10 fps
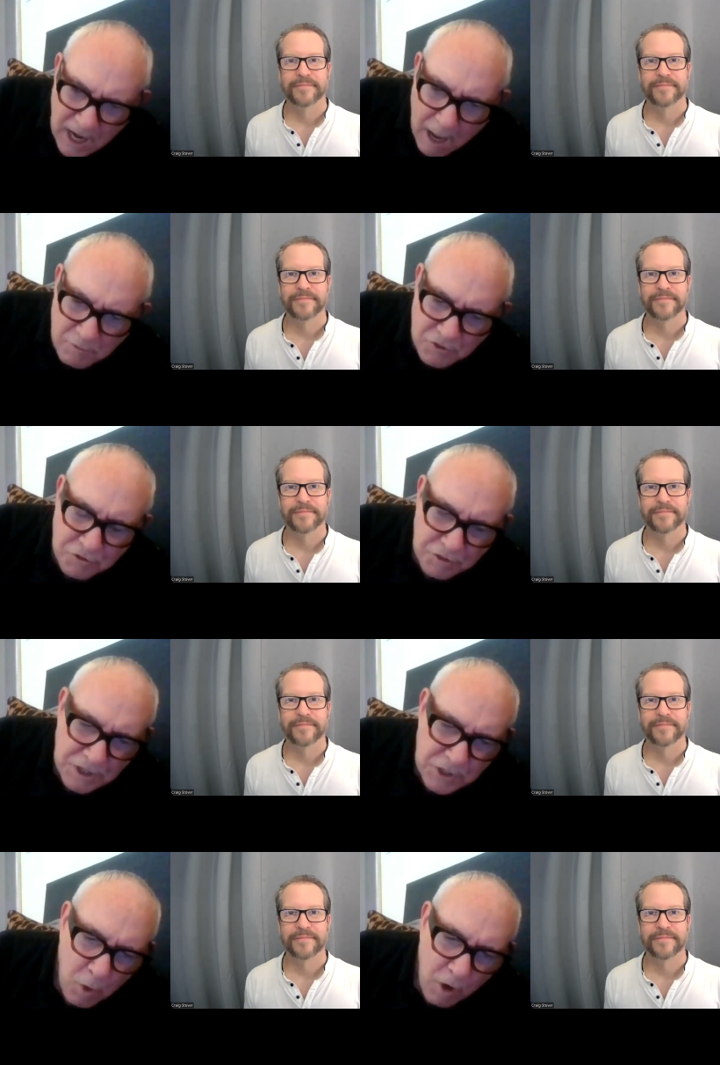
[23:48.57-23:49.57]

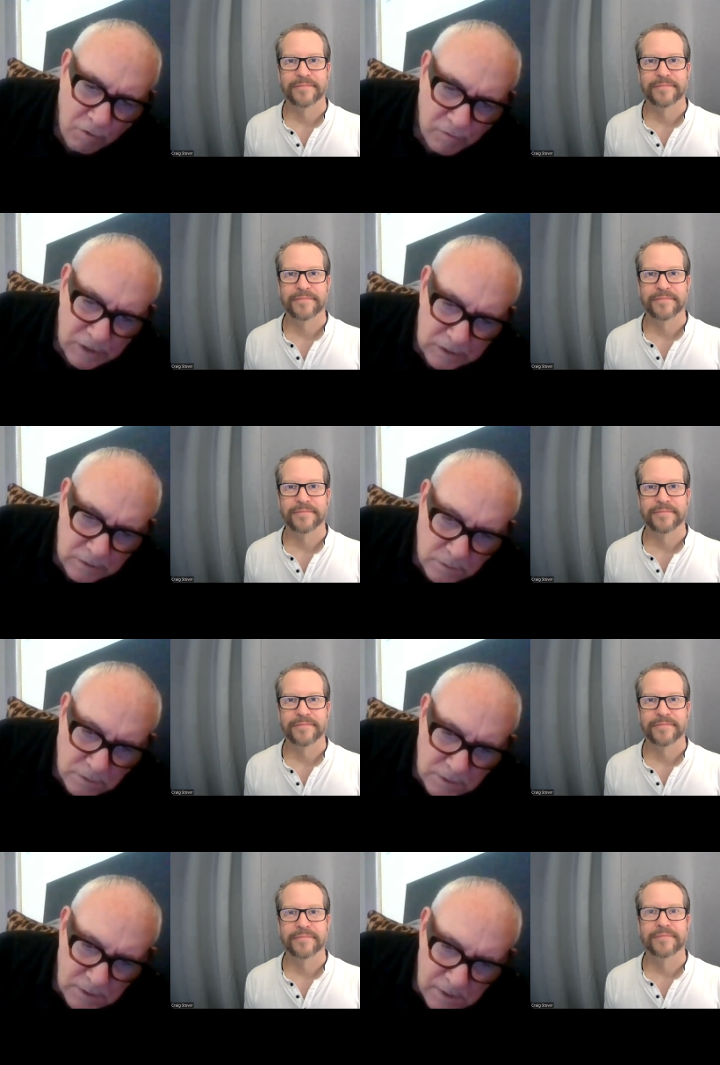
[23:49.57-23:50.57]
Speaker 1: tapestries woven,
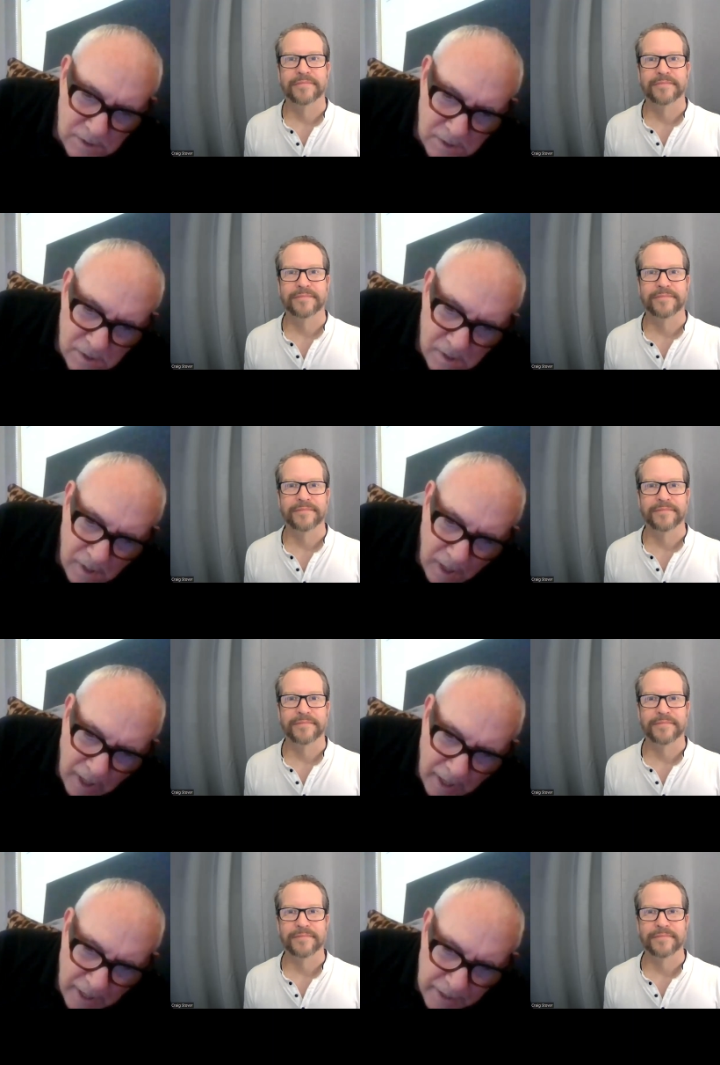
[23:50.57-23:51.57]

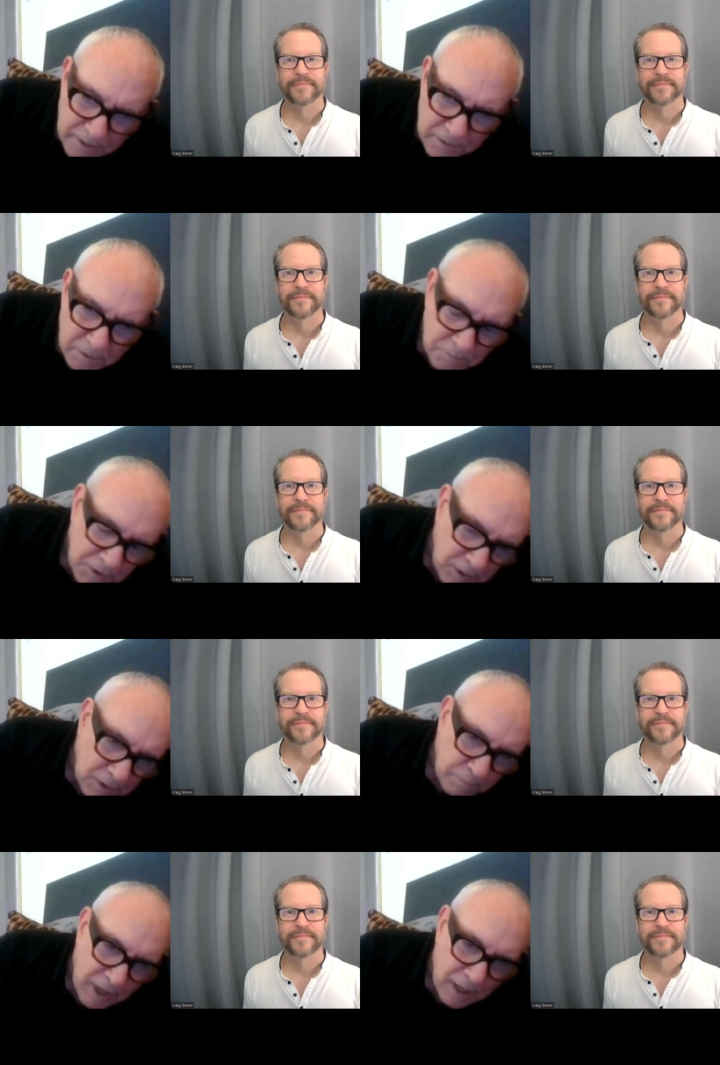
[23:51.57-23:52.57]
and I'm
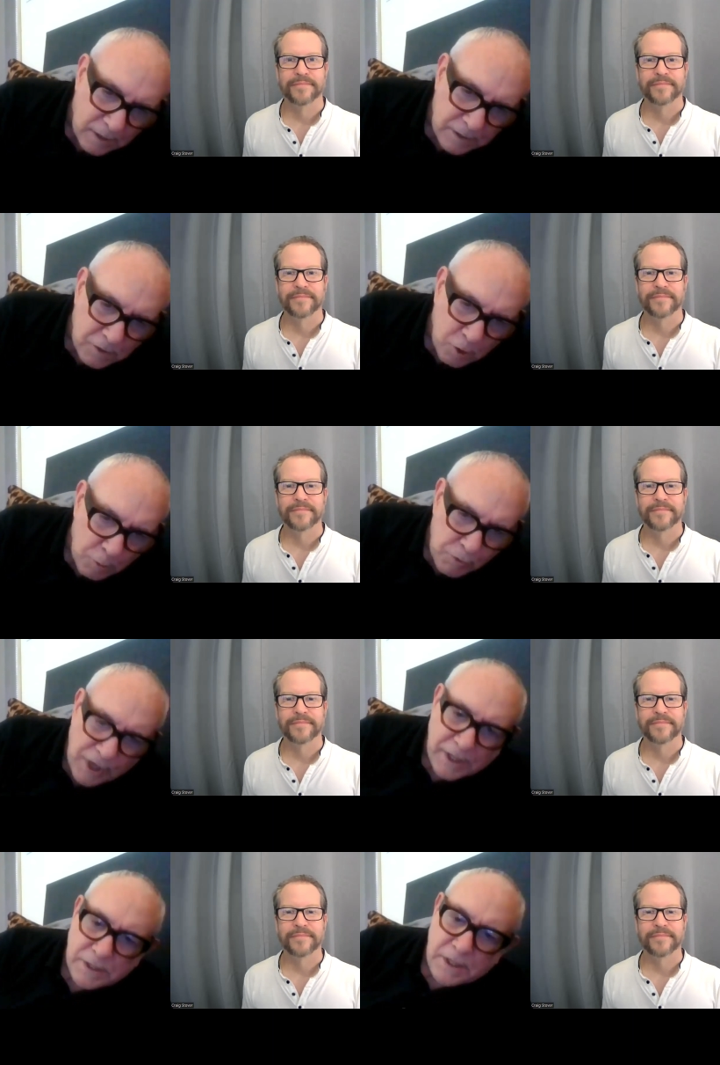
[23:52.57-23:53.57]
thinking about
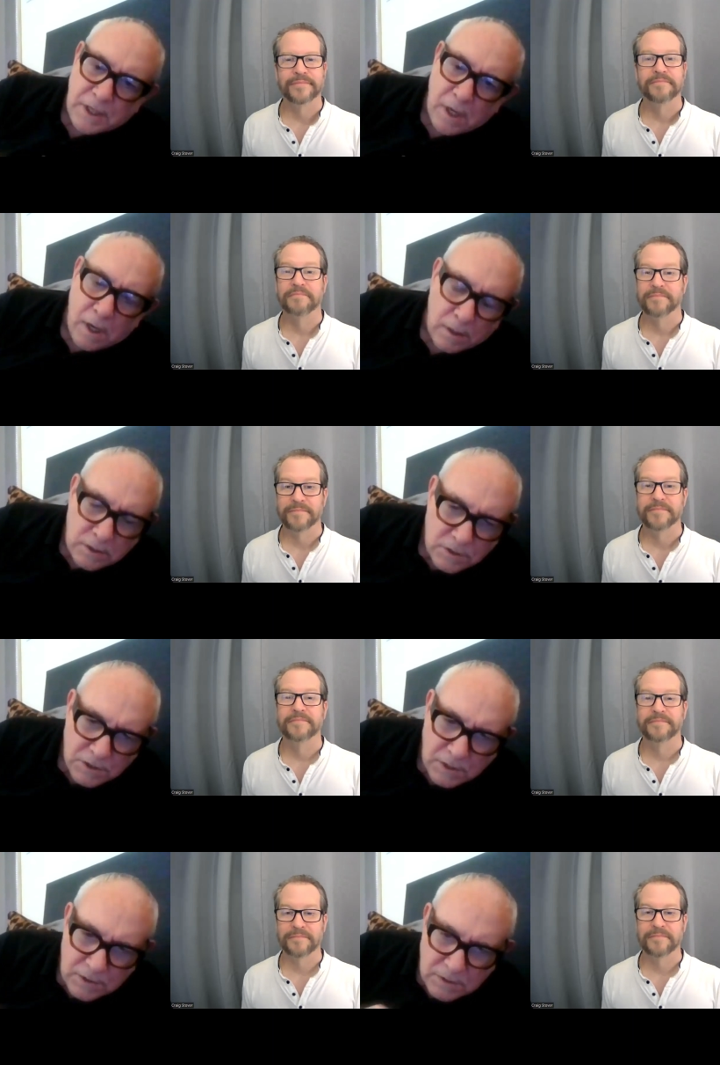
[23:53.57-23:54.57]
incorporating neon
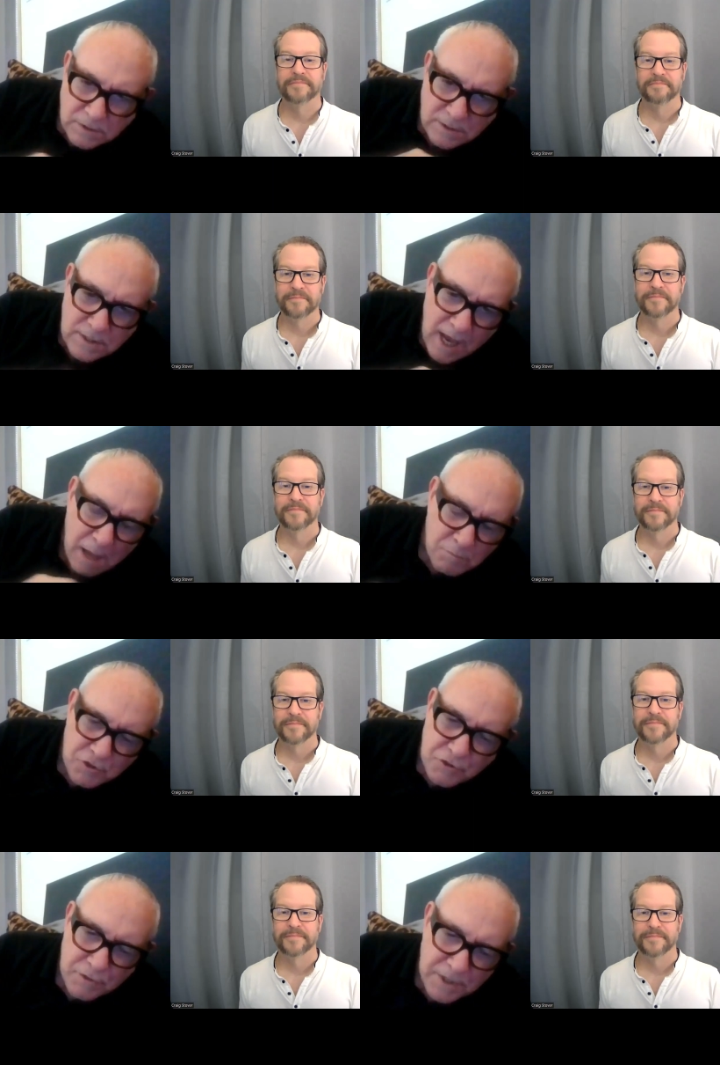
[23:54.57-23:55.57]
into the
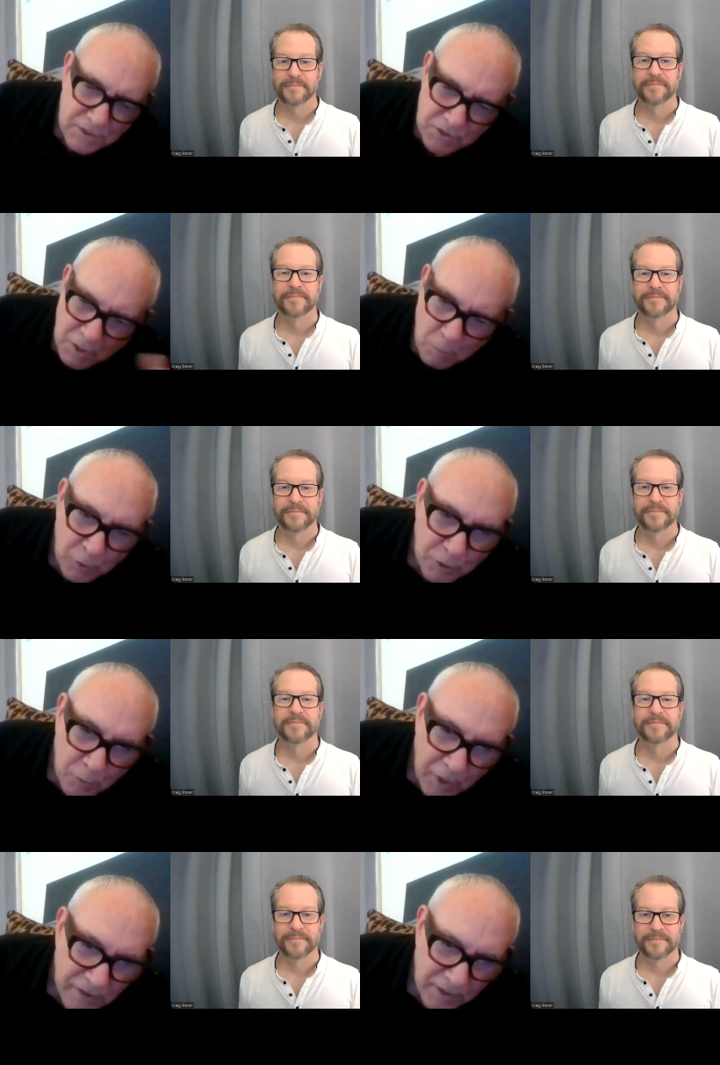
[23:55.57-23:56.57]
tapestry in some
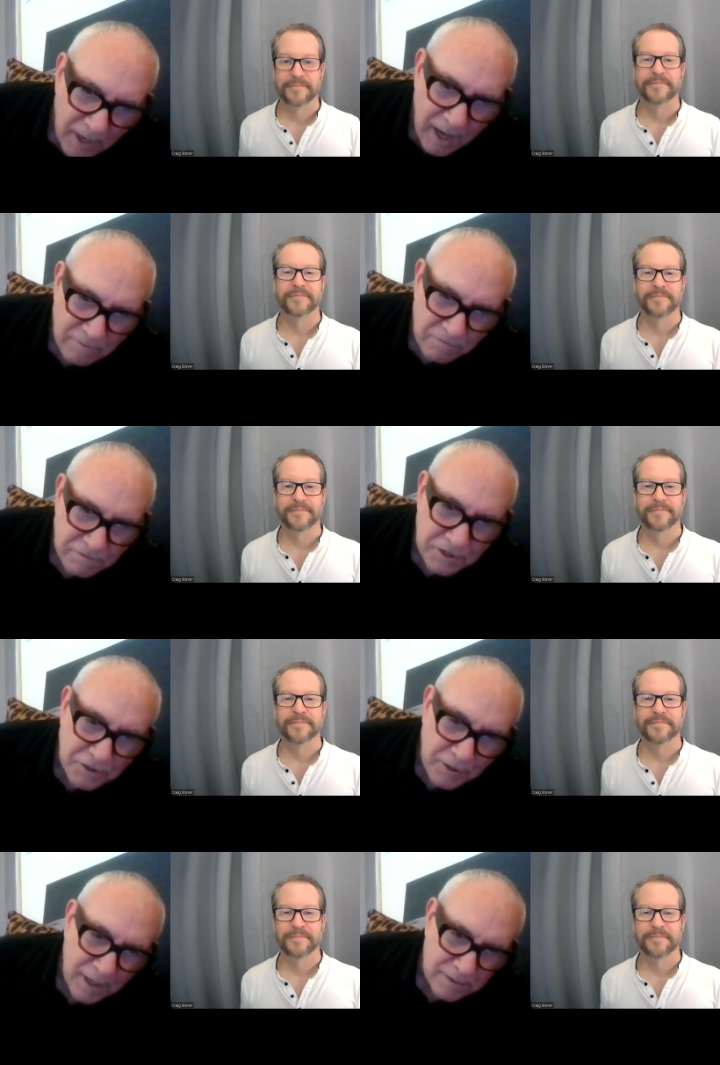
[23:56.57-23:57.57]
weird way that I haven't
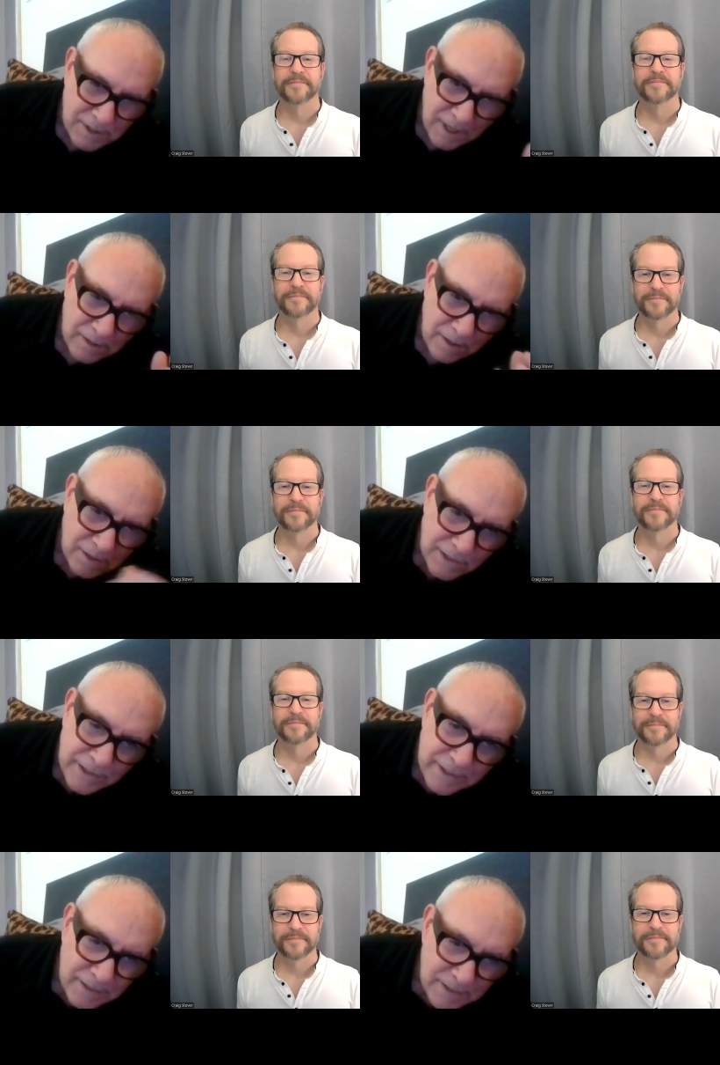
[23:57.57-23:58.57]
figured out
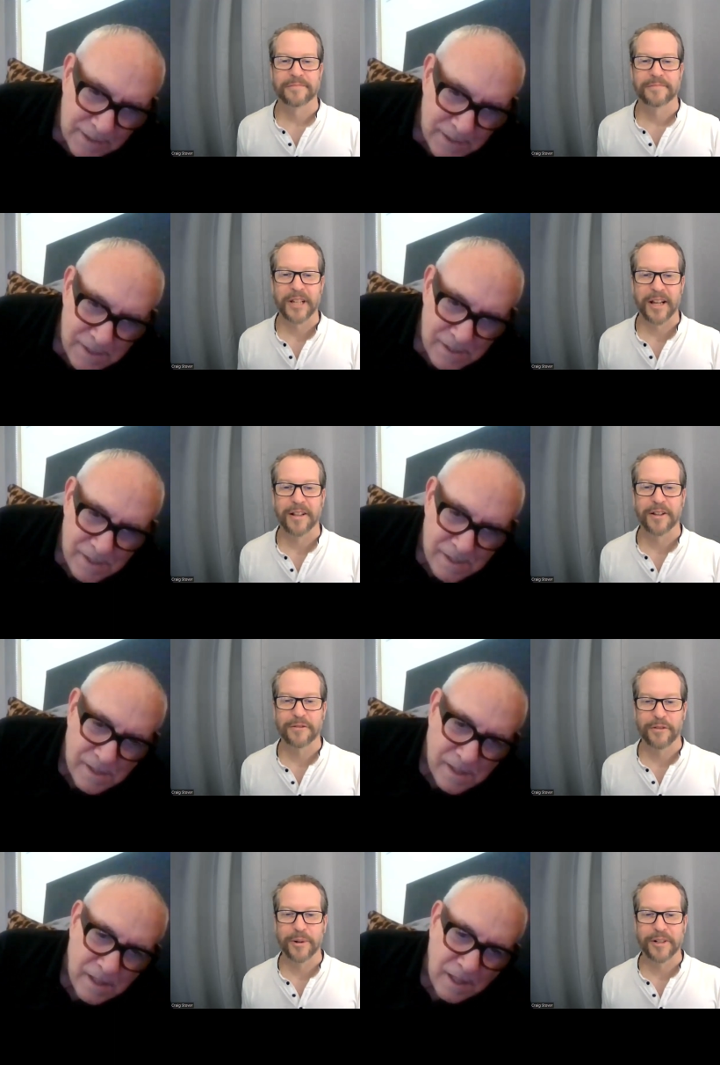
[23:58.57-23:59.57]
technically.
Speaker 2: I
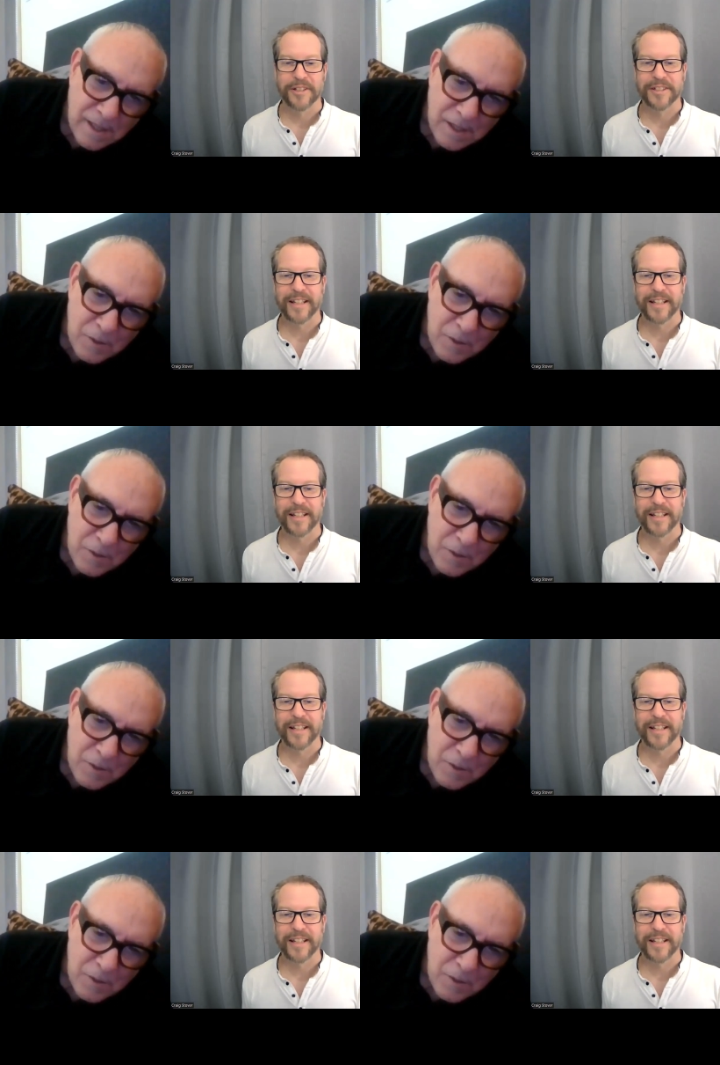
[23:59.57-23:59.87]
look forward to